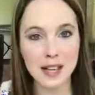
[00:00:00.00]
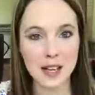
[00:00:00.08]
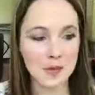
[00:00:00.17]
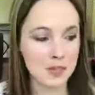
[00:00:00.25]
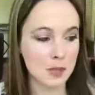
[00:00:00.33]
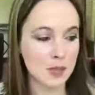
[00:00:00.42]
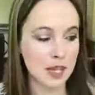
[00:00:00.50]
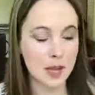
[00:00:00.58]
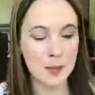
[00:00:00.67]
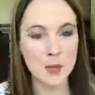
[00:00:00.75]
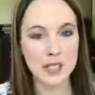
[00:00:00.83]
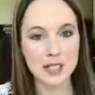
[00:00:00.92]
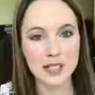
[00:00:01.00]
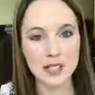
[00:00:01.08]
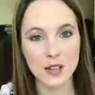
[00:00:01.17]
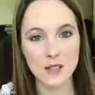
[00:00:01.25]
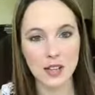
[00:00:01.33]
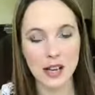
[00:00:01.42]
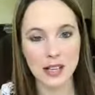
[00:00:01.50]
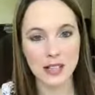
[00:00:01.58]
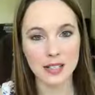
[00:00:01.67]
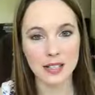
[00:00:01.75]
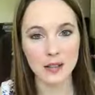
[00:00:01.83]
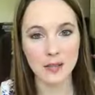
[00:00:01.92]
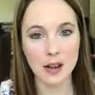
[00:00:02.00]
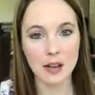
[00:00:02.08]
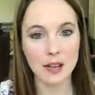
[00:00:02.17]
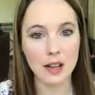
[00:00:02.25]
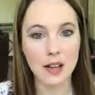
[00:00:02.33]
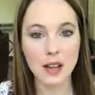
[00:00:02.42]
I have some samples and stuff that I can give out.